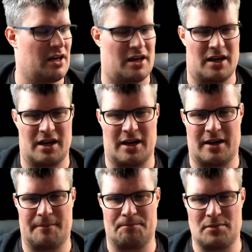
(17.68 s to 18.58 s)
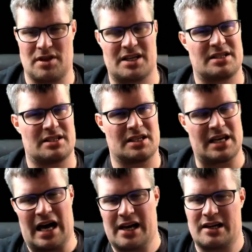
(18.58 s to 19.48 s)
Um, this
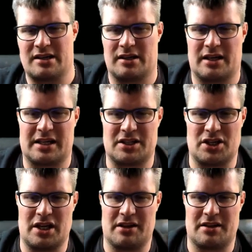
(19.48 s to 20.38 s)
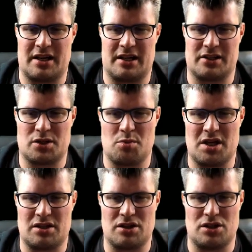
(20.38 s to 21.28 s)
guide actually tells me
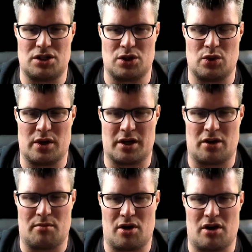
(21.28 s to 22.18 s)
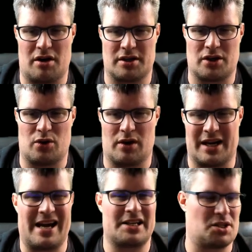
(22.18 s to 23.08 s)
to do a command
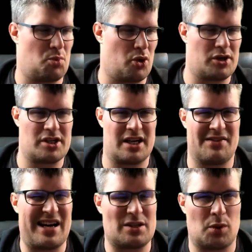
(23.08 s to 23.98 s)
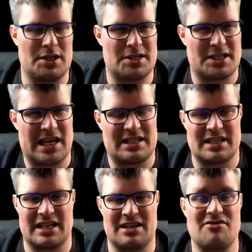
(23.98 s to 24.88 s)
called export and that will set
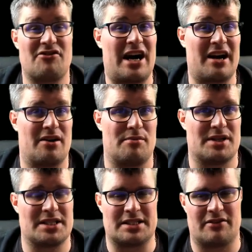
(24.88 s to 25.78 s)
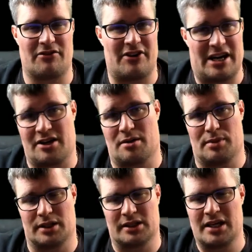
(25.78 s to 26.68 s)
an environment
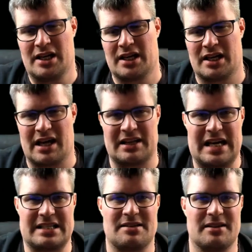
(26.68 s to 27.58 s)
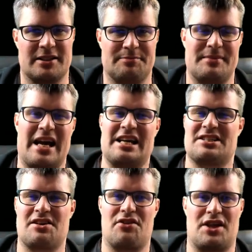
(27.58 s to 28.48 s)
variable and that
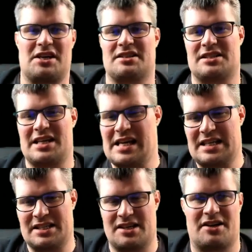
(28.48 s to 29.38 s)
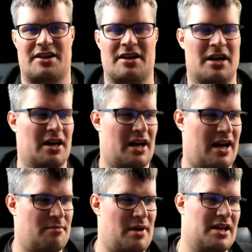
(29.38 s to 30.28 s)
makes things easier
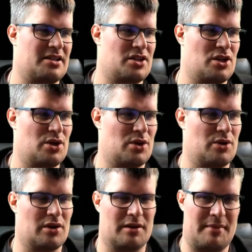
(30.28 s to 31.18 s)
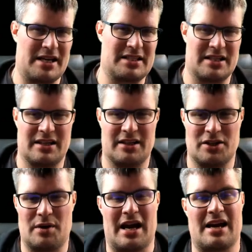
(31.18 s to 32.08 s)
and makes you makes
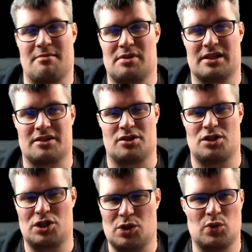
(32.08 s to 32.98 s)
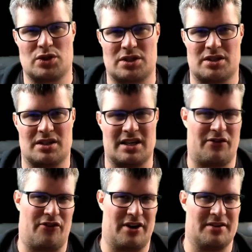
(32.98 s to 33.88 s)
you able to use
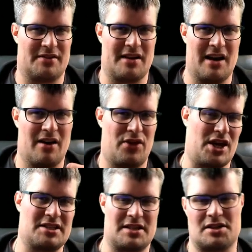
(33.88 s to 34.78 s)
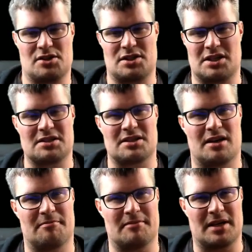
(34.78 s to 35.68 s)
different things in your
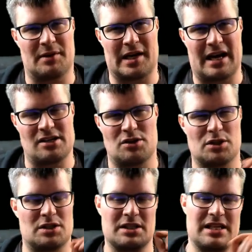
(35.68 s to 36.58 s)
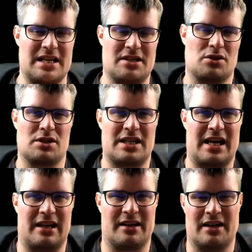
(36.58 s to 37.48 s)
system and you just need to
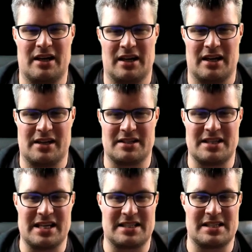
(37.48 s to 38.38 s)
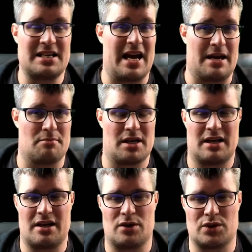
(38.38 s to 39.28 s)
tell it this name and
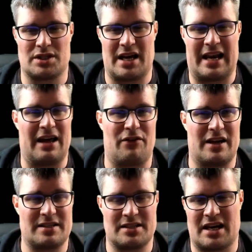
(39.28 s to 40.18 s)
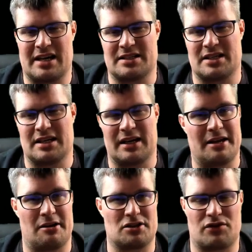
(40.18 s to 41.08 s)
they use LFS as in
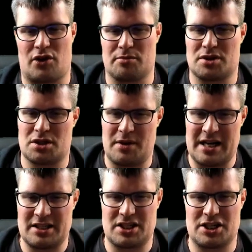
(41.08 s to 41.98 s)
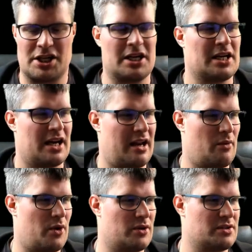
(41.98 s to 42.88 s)
Linux from scratch and I
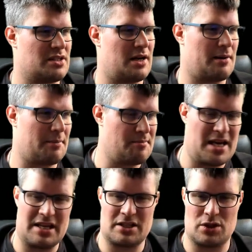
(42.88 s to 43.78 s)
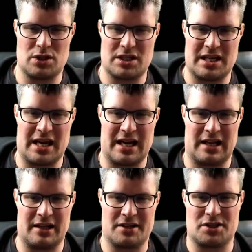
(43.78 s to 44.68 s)
want me to
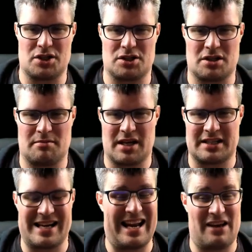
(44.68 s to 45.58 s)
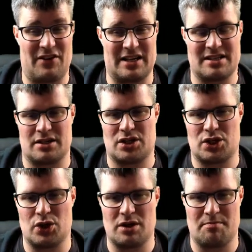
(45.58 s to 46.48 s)
tell the system that LFS
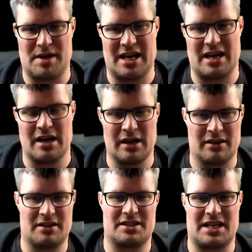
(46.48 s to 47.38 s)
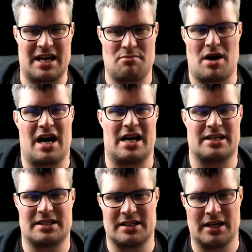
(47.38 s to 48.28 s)
should be the same
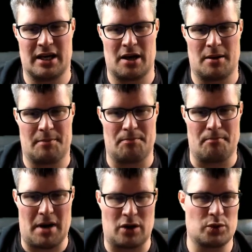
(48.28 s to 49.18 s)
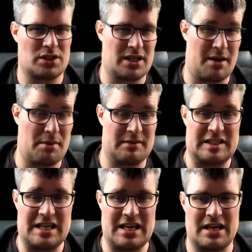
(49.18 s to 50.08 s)
as mount
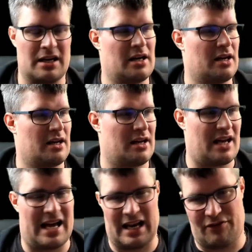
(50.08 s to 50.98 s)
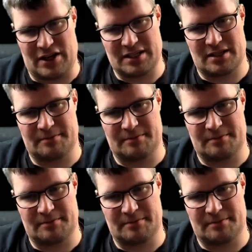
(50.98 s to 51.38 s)
MNT LFS